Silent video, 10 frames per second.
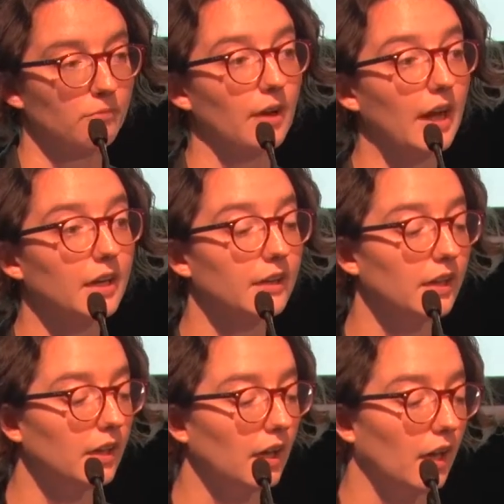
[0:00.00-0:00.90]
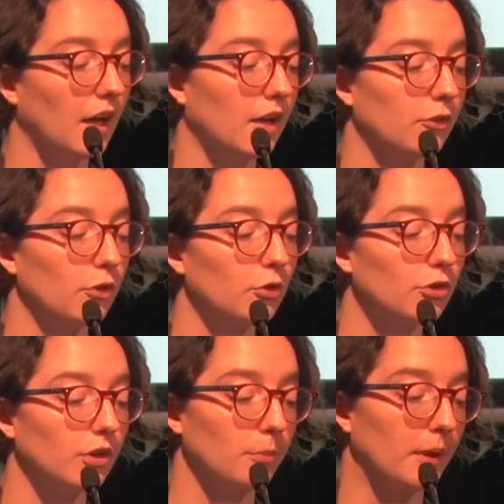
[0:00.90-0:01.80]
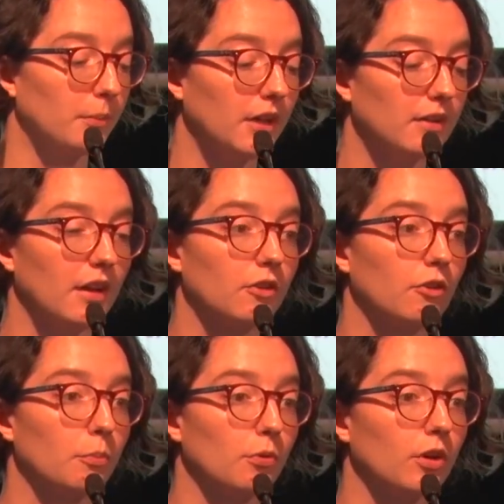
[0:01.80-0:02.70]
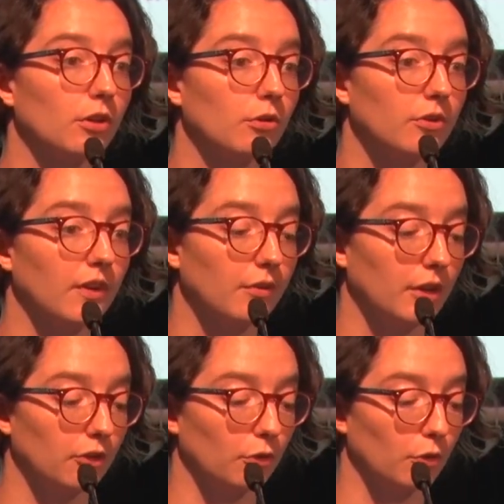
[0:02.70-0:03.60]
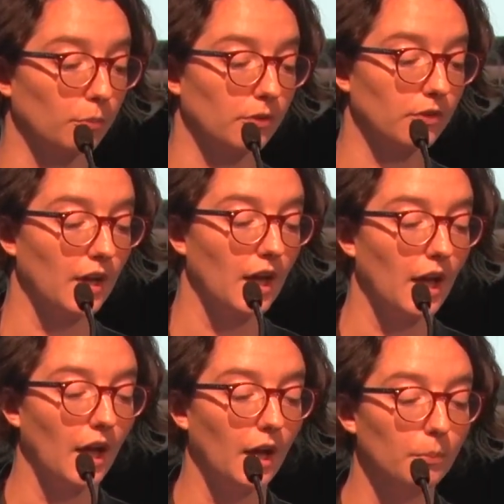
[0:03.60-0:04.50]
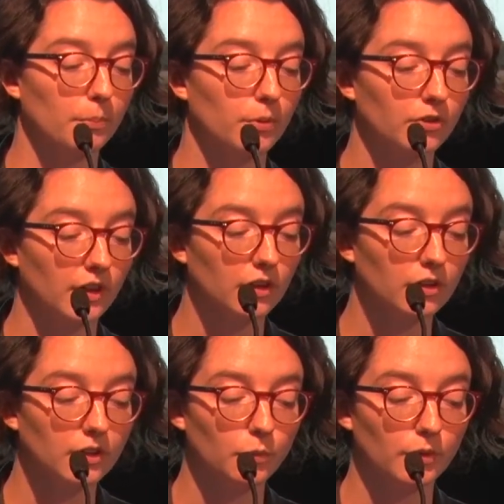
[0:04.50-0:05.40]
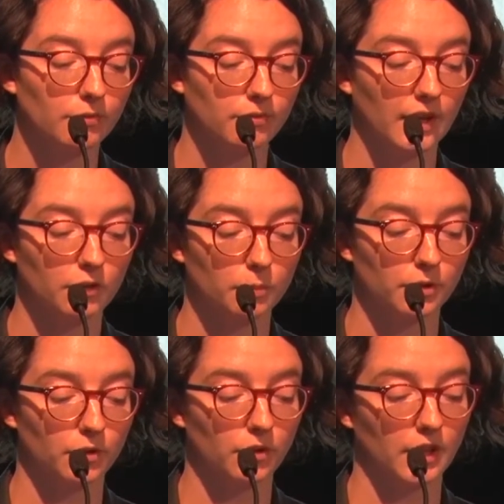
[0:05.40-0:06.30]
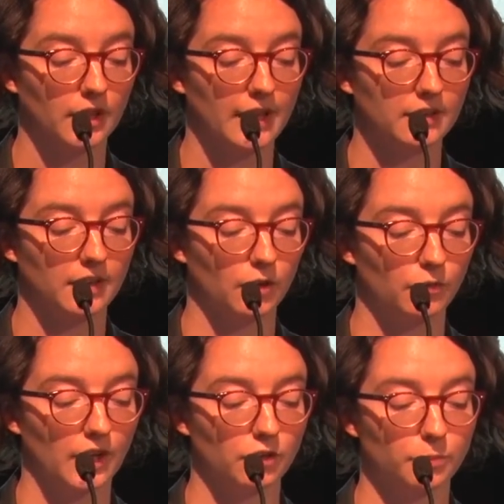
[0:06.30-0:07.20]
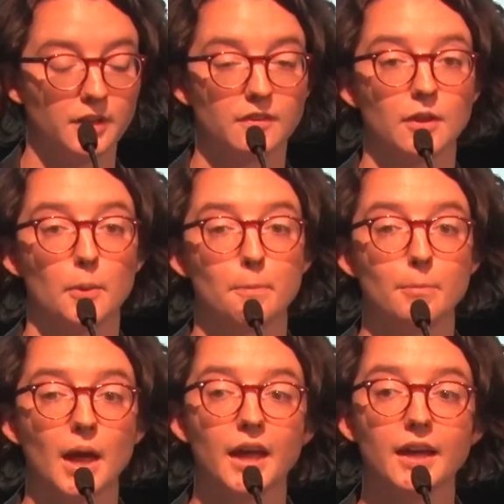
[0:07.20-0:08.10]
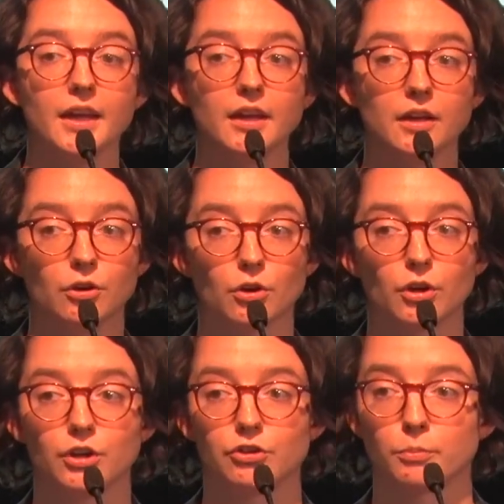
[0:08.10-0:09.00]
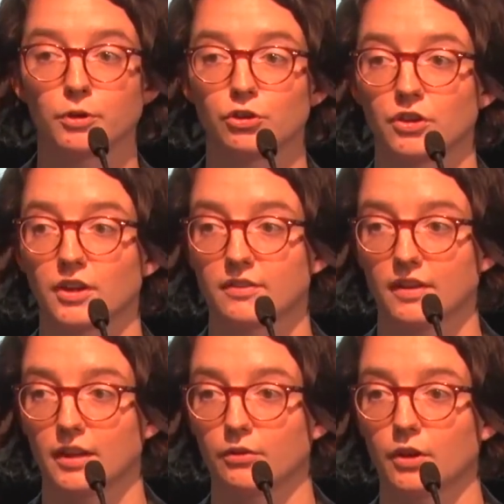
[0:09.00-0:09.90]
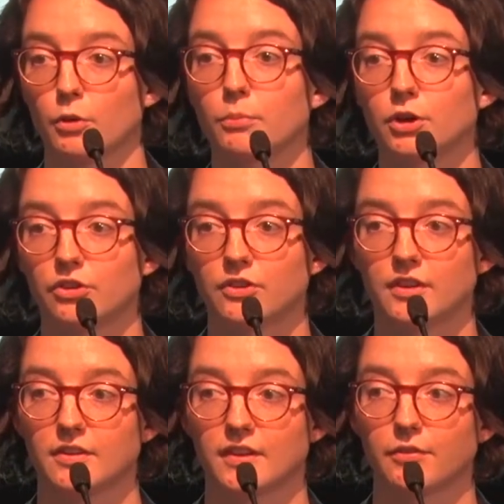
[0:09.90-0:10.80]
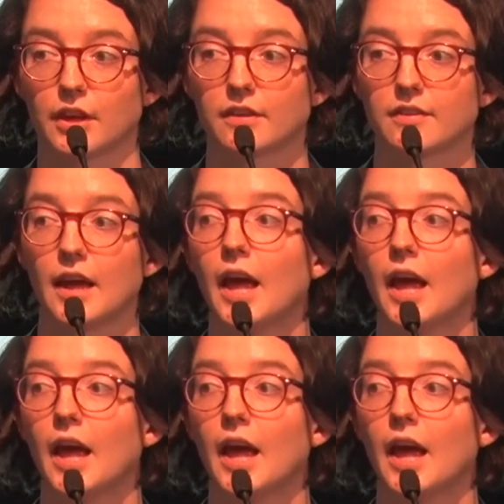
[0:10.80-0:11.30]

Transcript: Finally, social commitments and support through savings groups, particularly with flexible lending arrangements, may encourage emergency savings.